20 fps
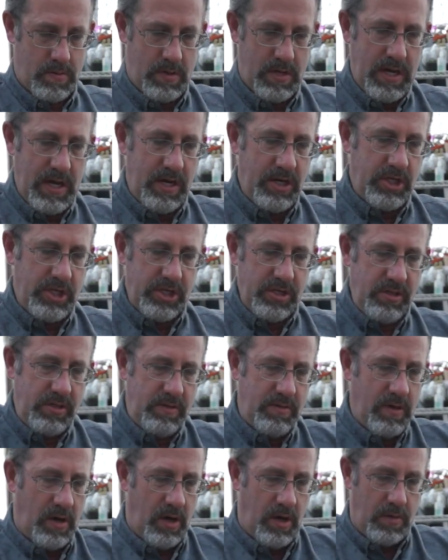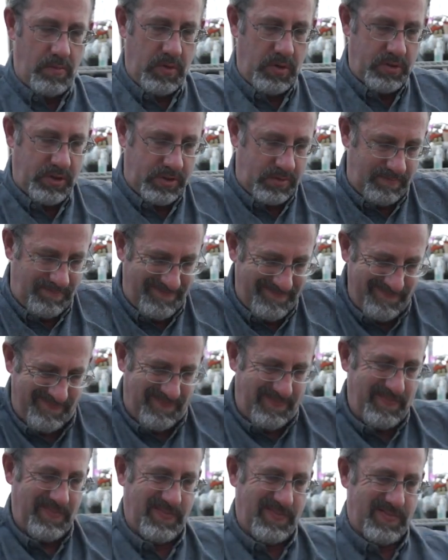And it should almost
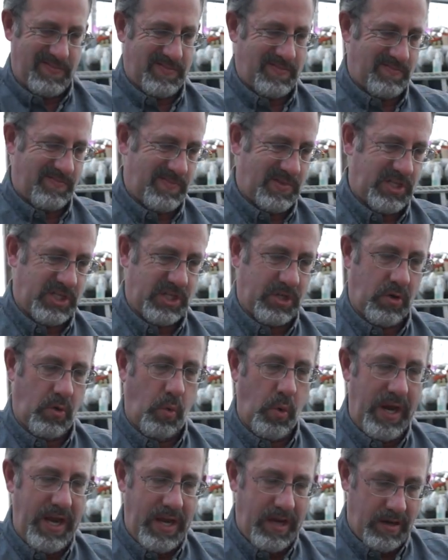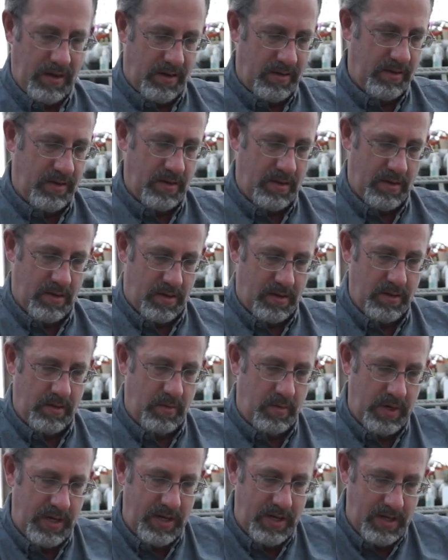squeak on the
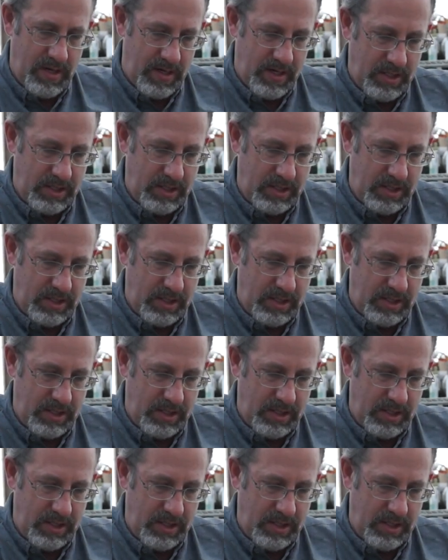way in.